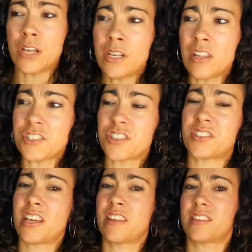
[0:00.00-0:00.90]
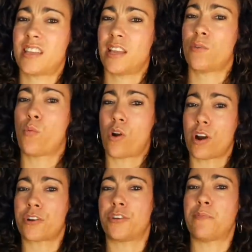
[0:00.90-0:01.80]
Now let's just say that Satan
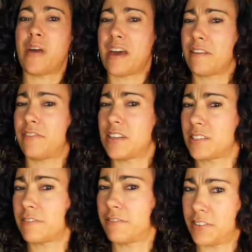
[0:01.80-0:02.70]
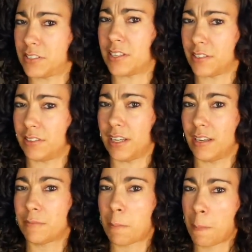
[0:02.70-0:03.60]
were to manifest physically.